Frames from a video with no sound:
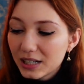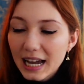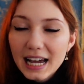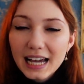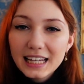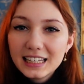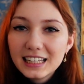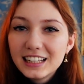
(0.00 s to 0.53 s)

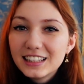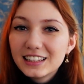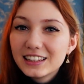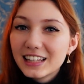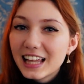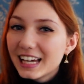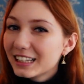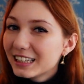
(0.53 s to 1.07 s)
I
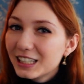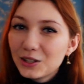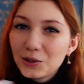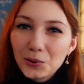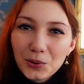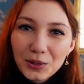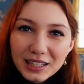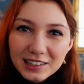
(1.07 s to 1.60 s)
like the
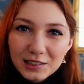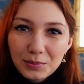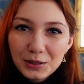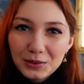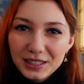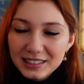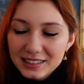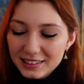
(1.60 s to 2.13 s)
whole
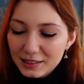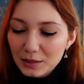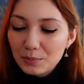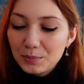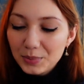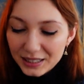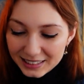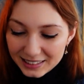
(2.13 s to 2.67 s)
experience,
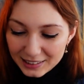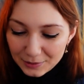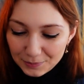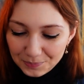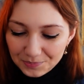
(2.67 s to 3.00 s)
but